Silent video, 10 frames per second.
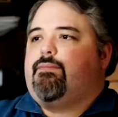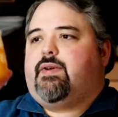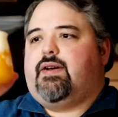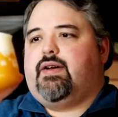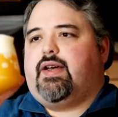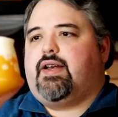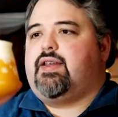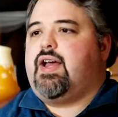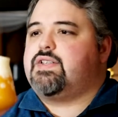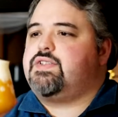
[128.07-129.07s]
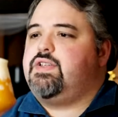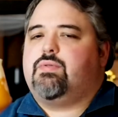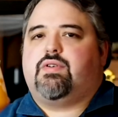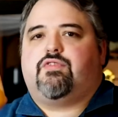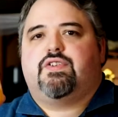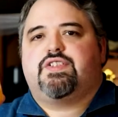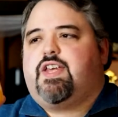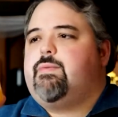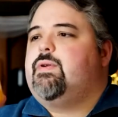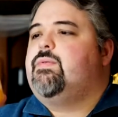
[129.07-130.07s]
I had it last year when it first
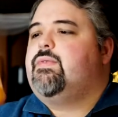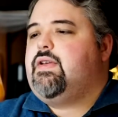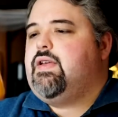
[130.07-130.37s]
came out.